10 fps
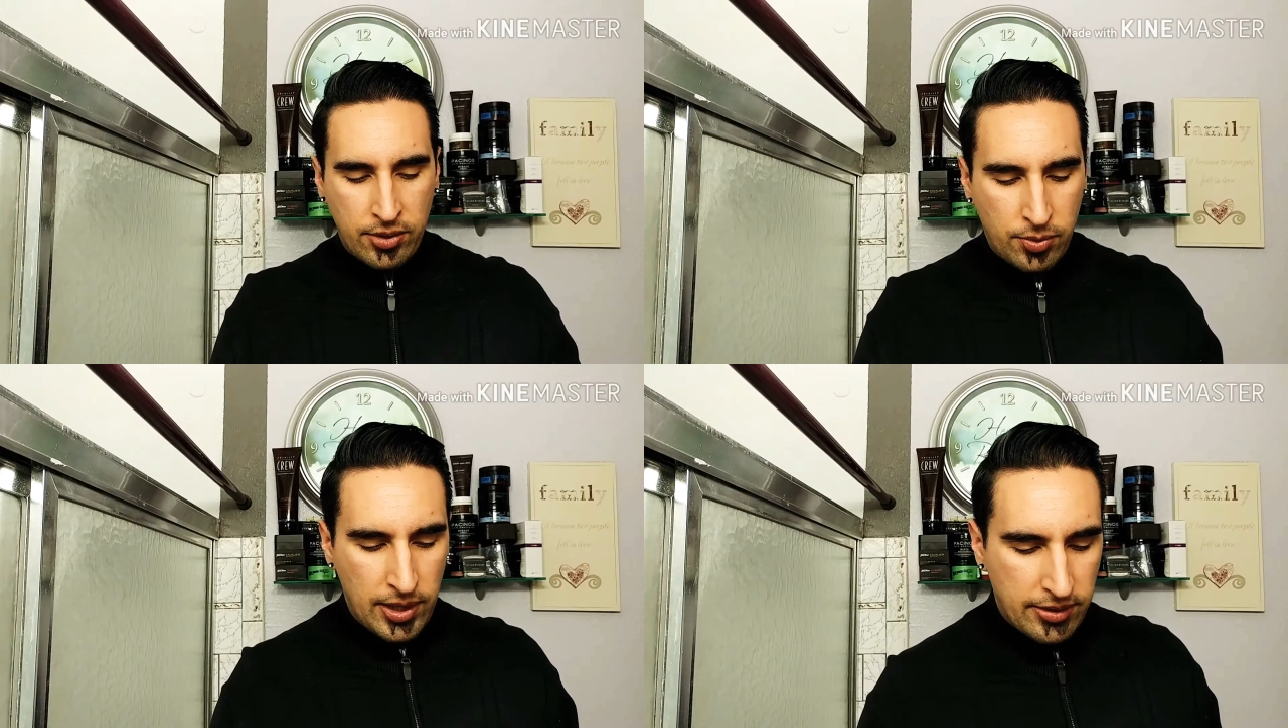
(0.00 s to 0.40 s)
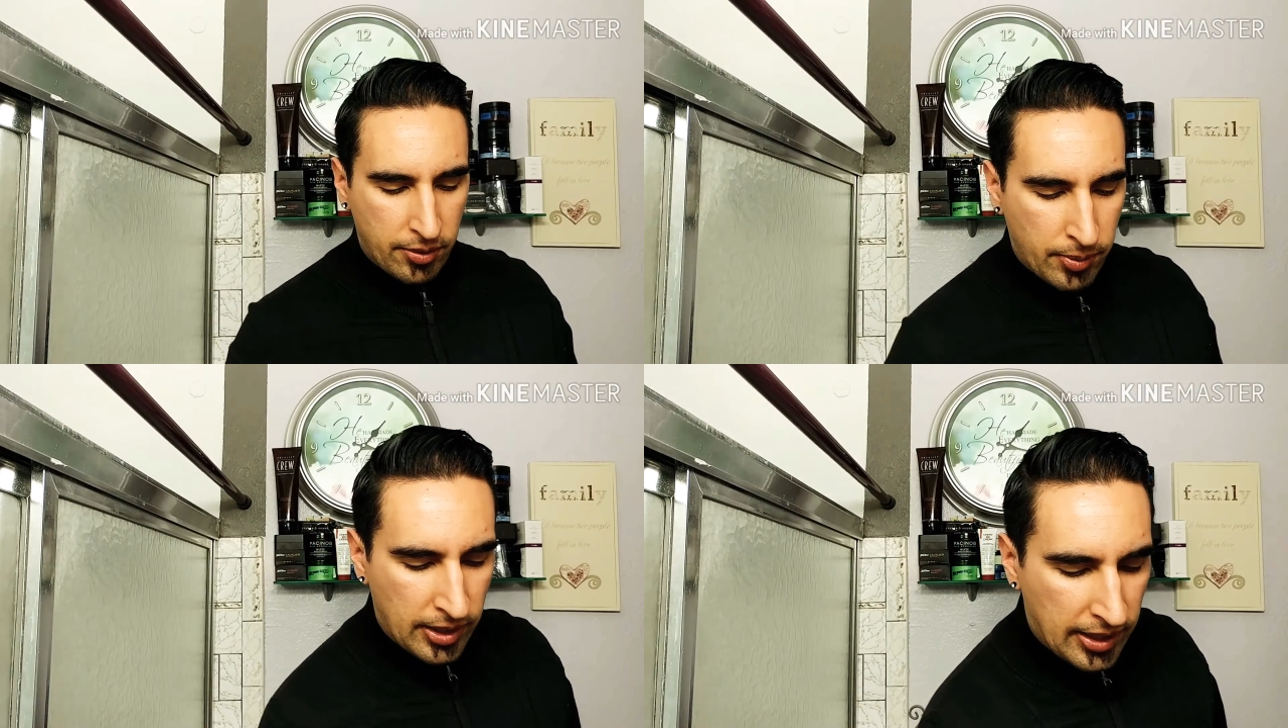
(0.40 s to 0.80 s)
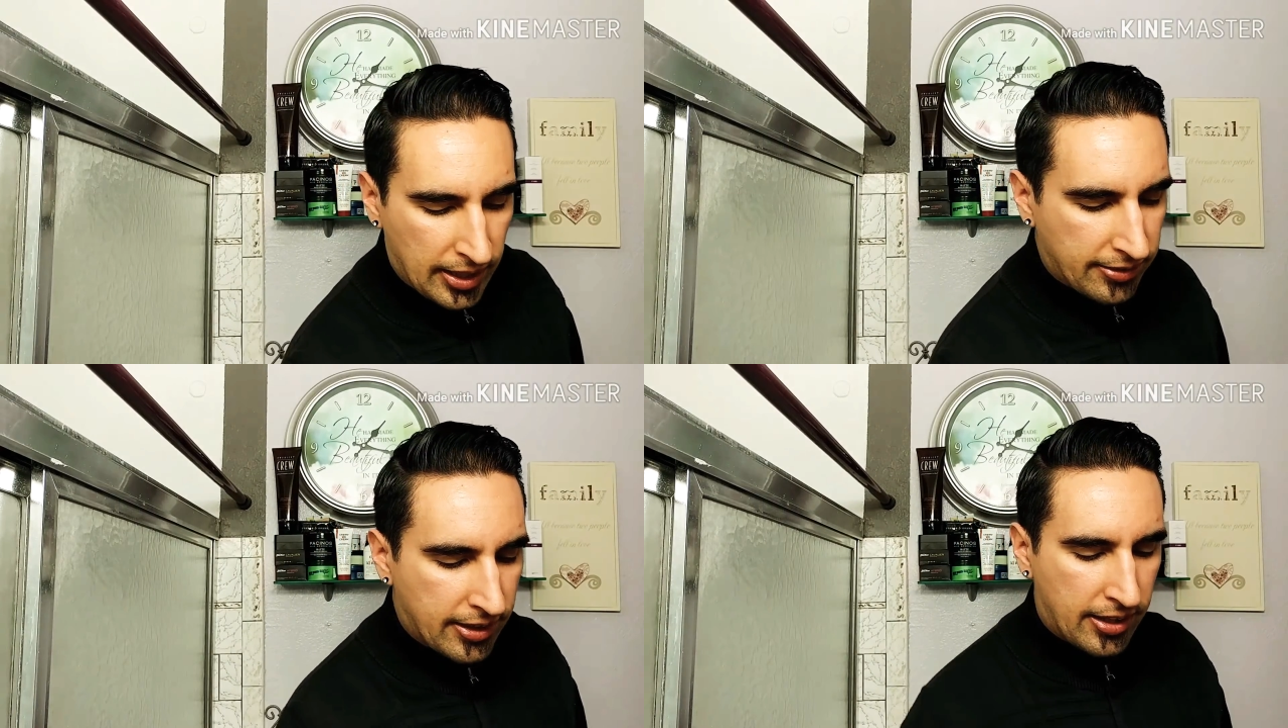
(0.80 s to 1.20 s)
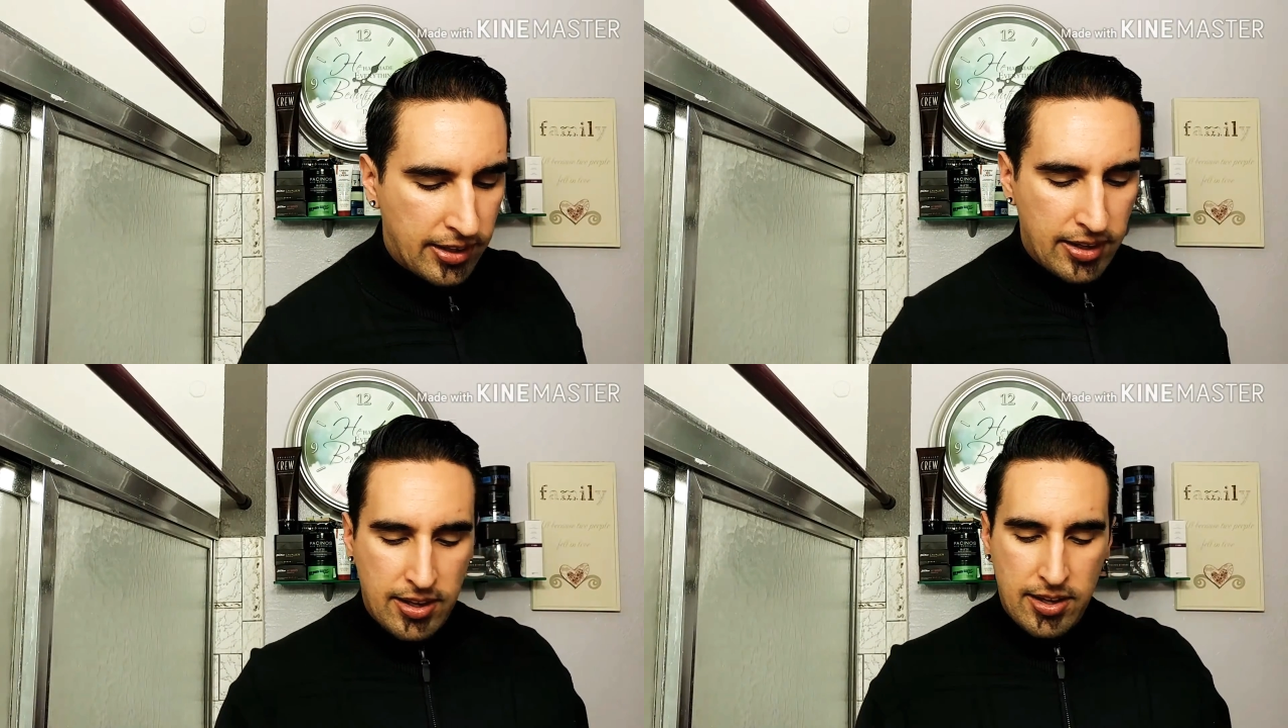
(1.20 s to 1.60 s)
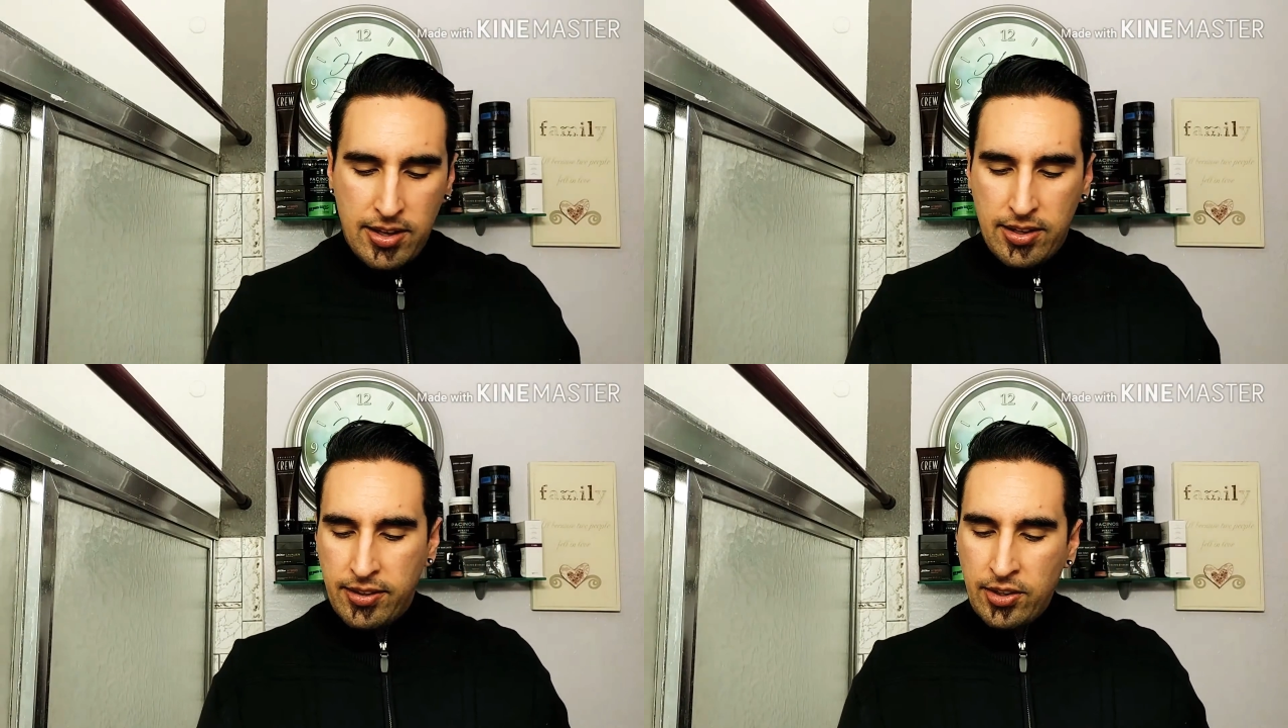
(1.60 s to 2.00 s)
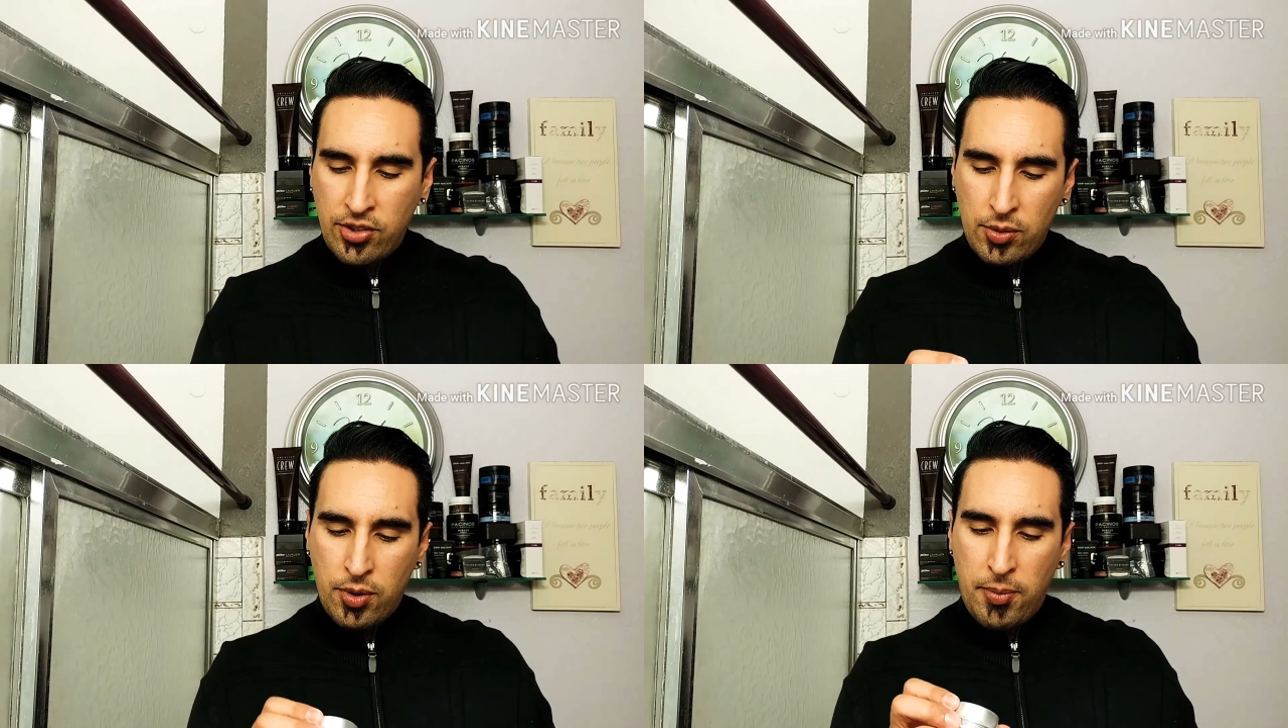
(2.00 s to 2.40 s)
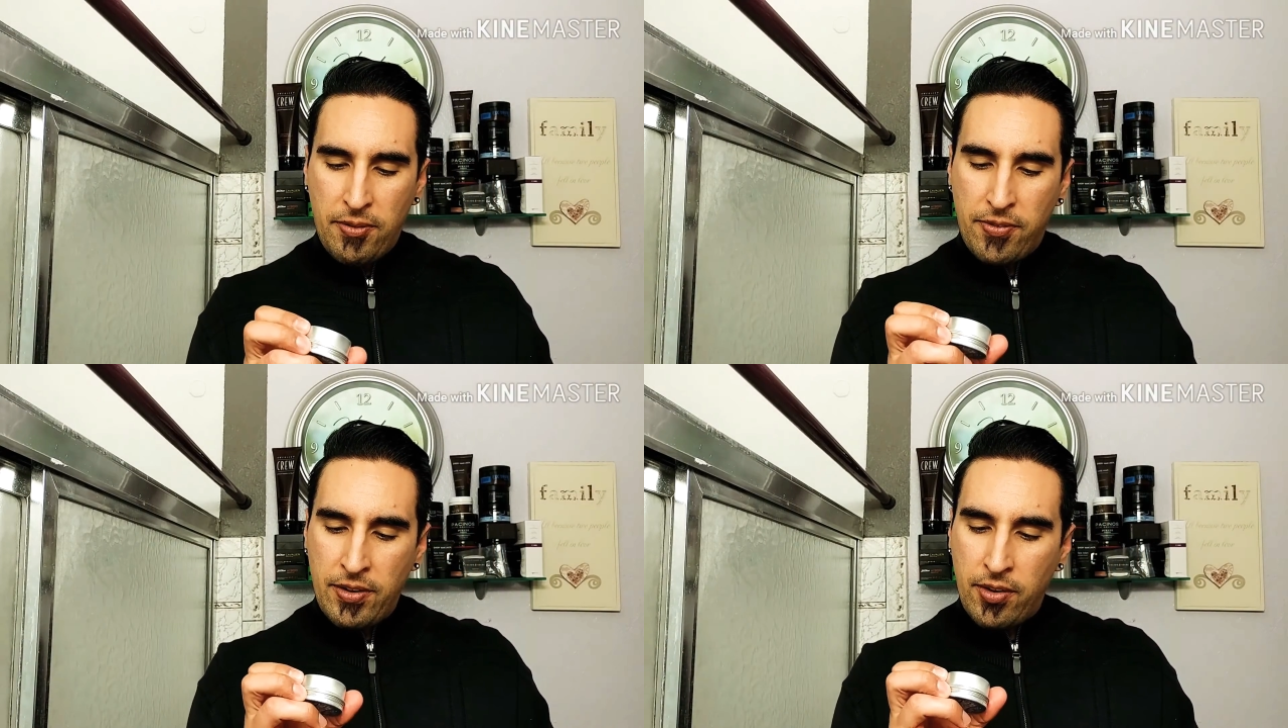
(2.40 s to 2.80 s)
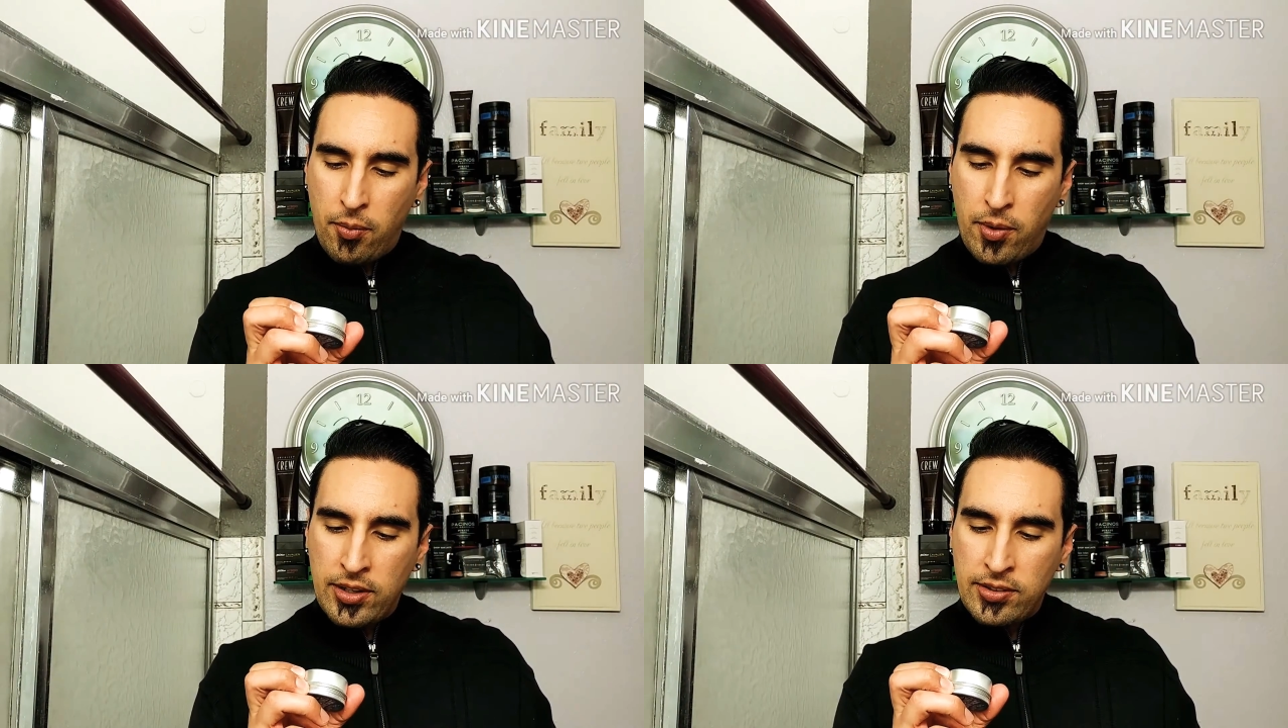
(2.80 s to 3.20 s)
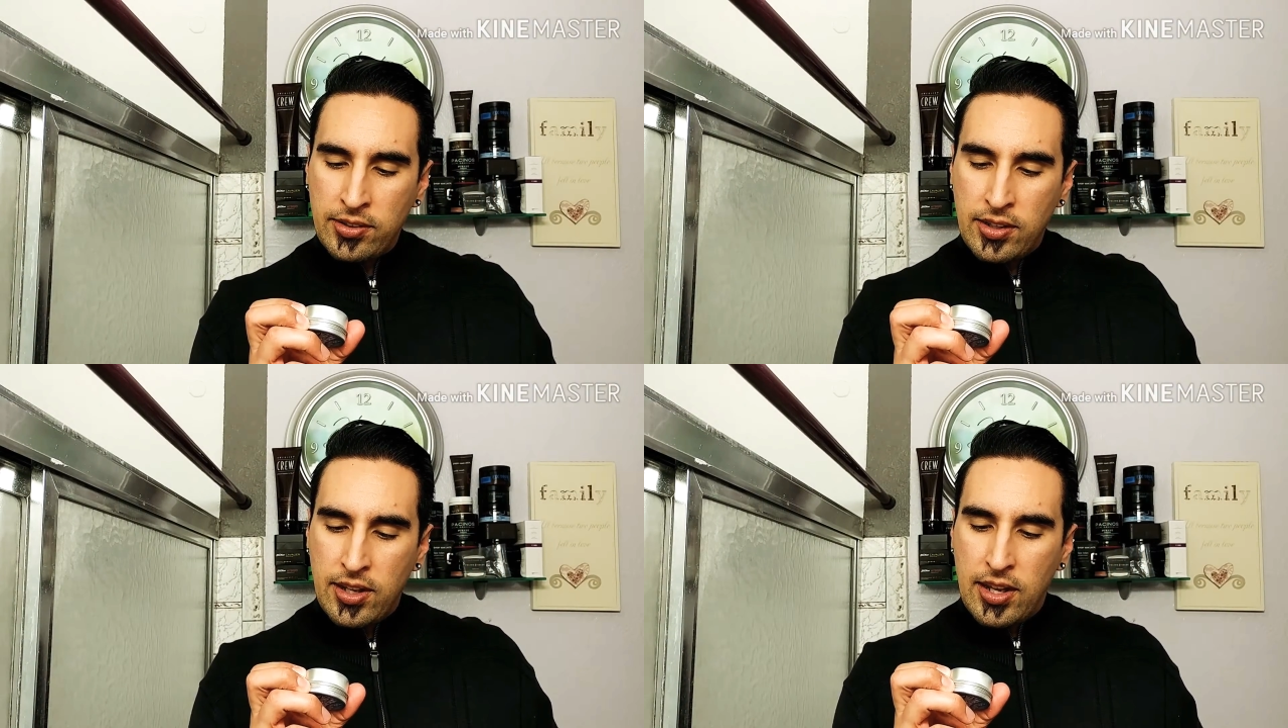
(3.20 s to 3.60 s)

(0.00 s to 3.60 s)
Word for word: This one has a really nice scent. It's actually one of my favorite ones.